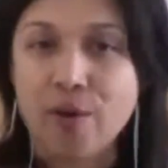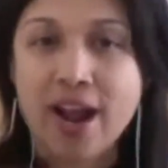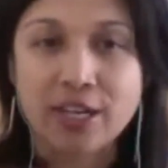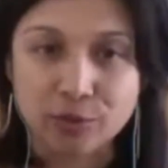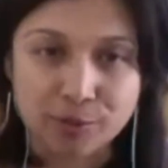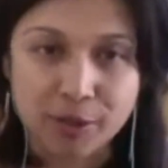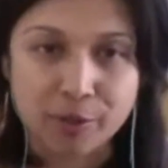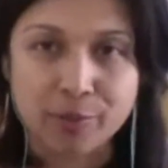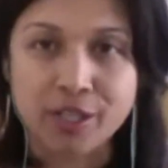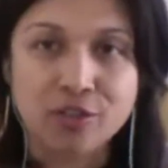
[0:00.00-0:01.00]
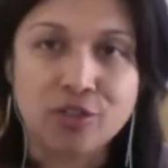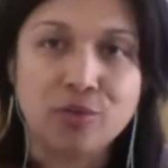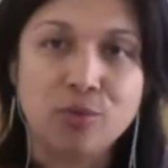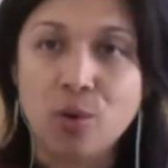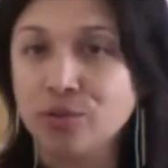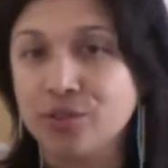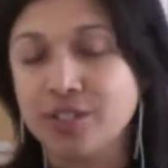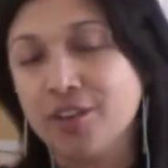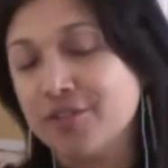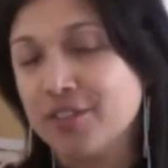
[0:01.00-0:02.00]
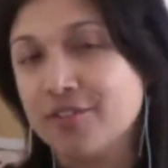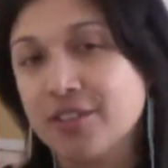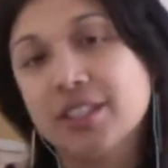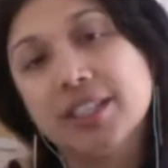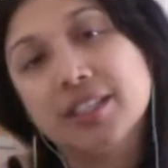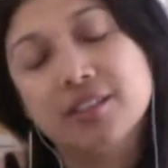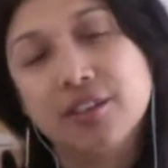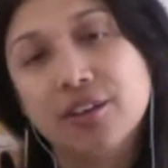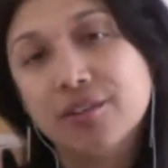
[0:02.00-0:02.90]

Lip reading: with people, because you hold yourself differently. So